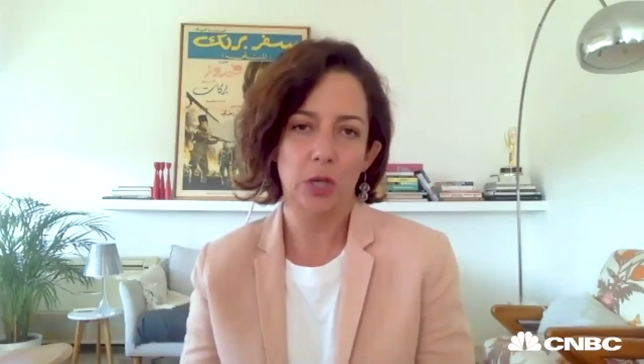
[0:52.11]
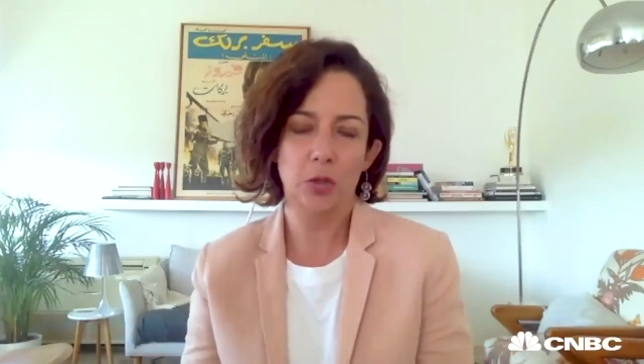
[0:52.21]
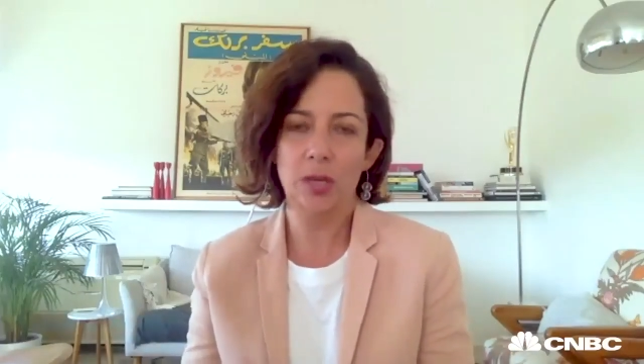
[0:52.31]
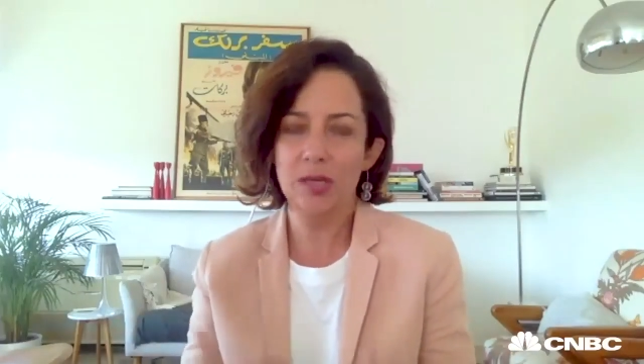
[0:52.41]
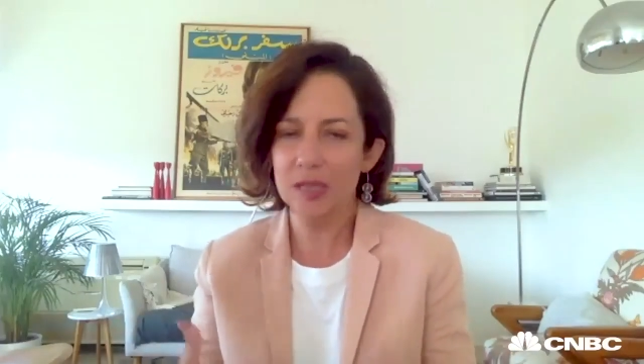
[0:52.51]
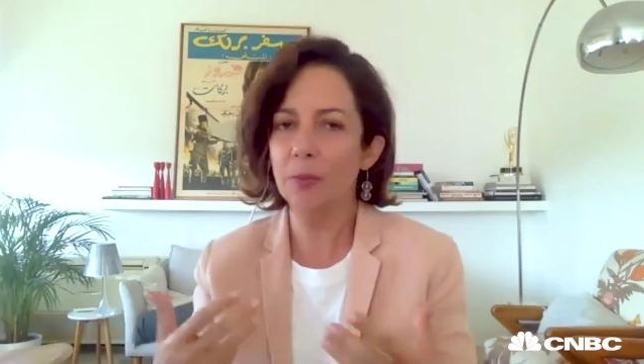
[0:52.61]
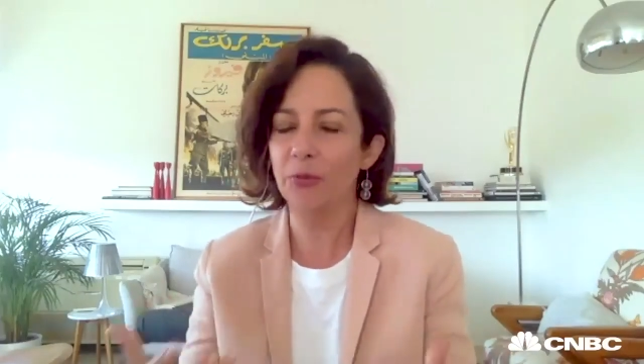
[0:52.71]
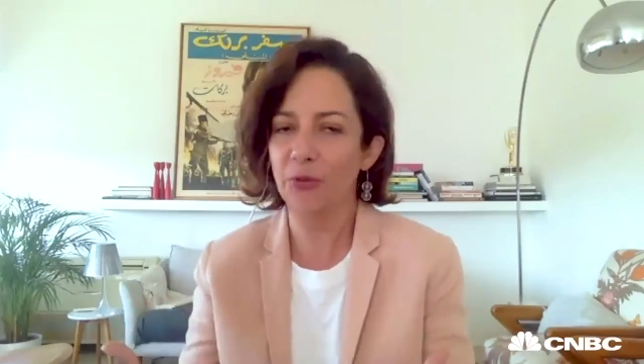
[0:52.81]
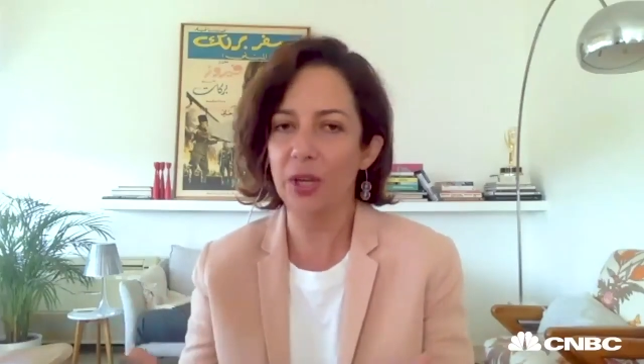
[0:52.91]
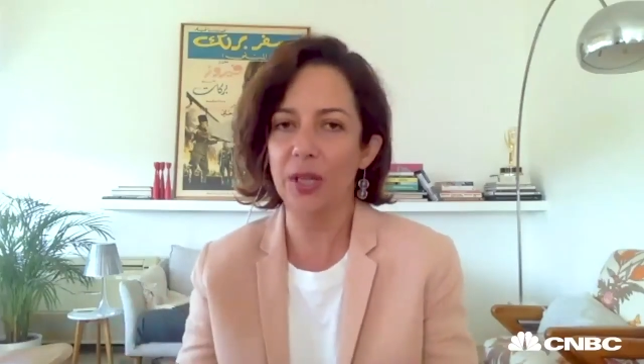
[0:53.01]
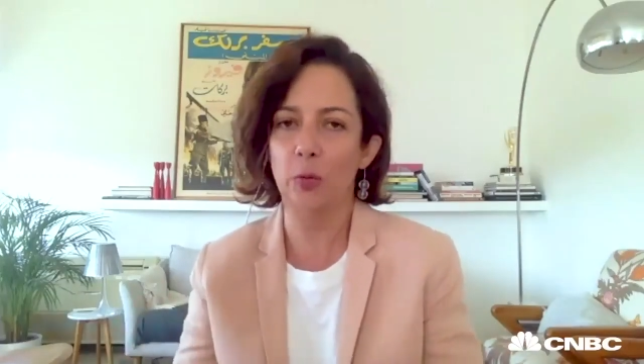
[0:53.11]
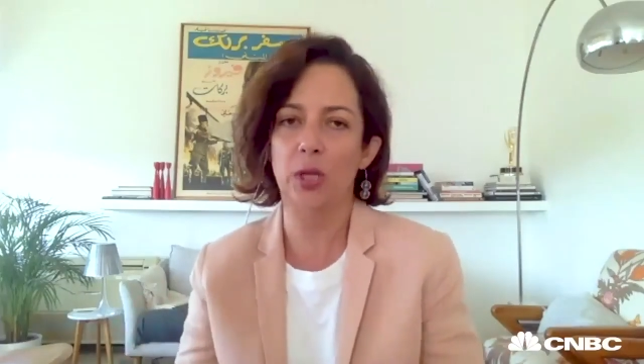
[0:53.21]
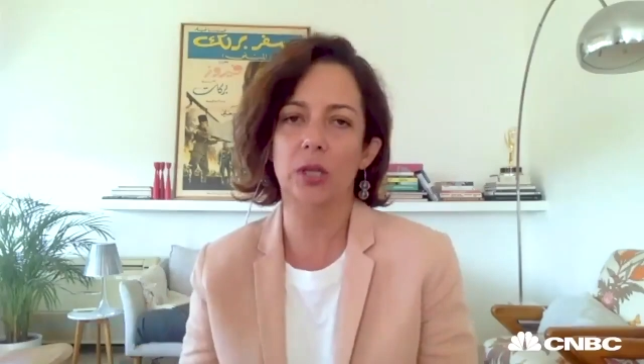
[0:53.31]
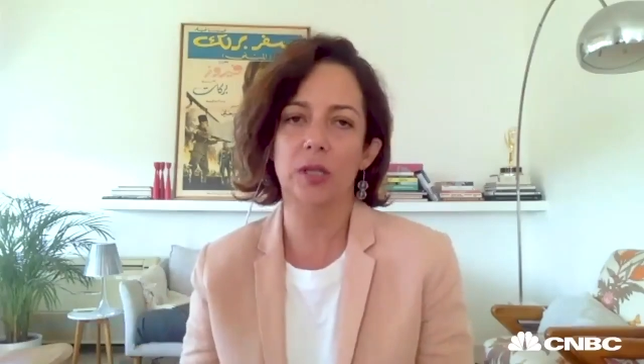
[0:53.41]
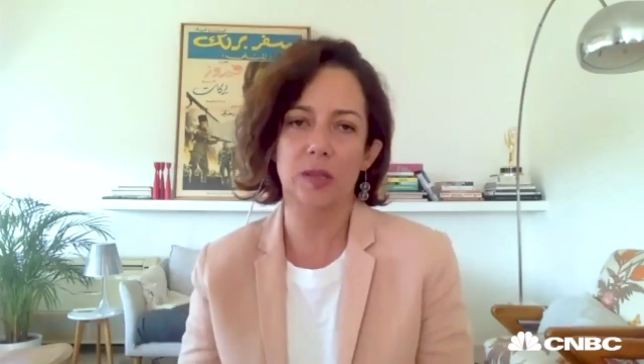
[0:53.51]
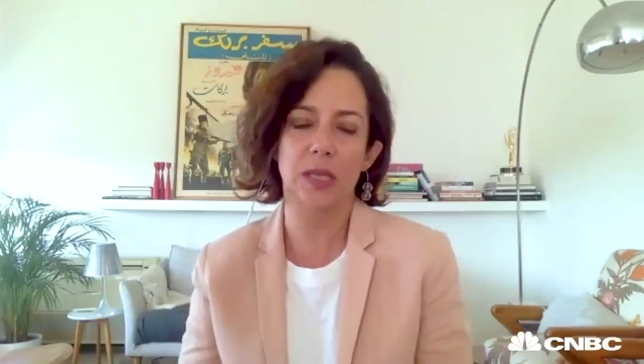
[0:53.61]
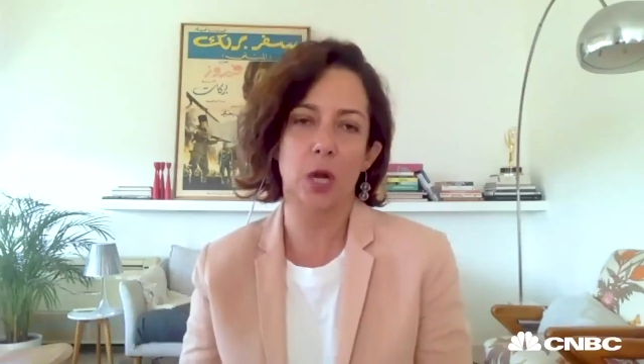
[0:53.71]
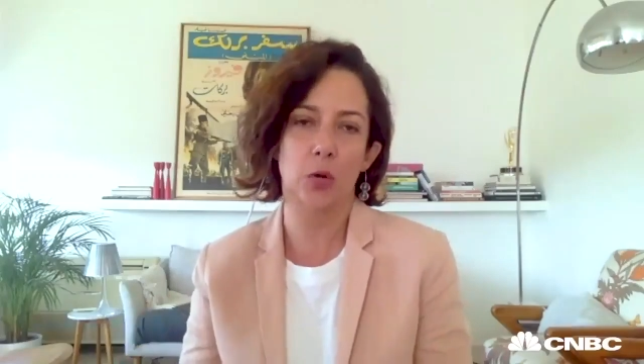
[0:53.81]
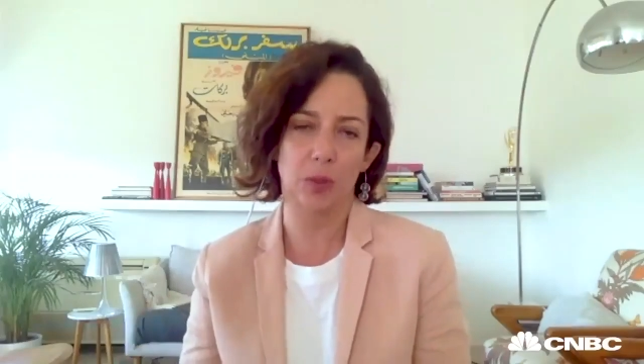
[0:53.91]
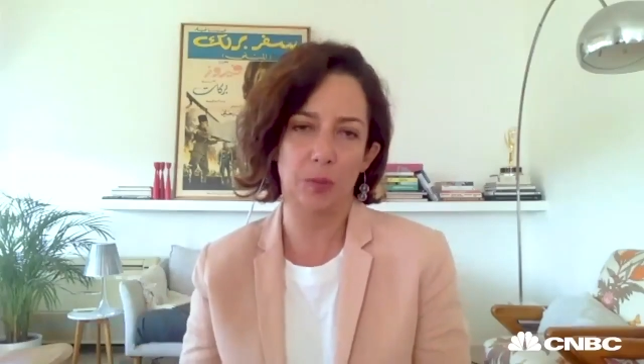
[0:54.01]
So there's some fear that we could
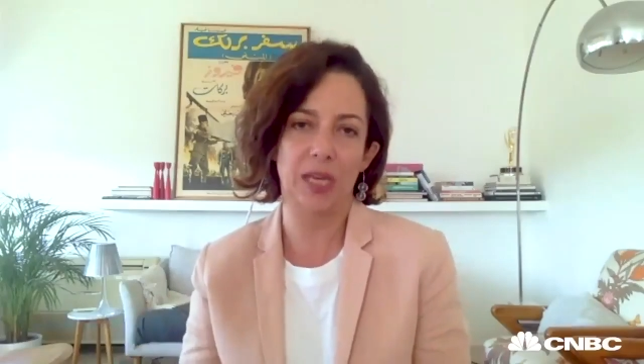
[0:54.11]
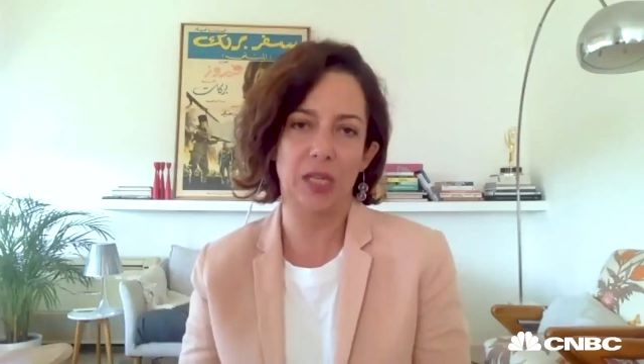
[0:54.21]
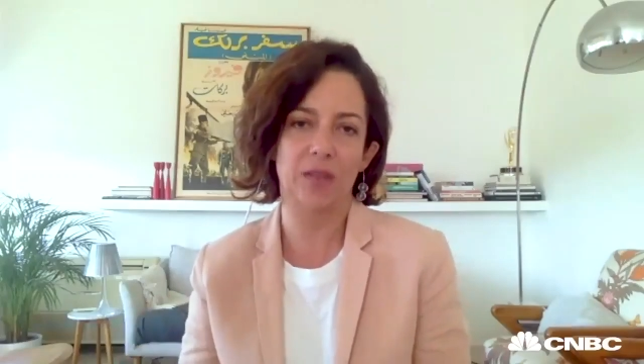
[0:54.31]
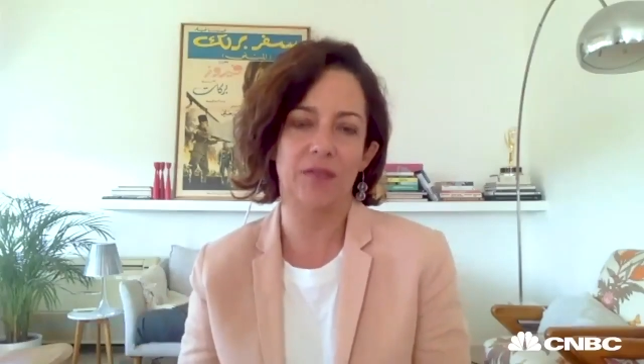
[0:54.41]
see a repeat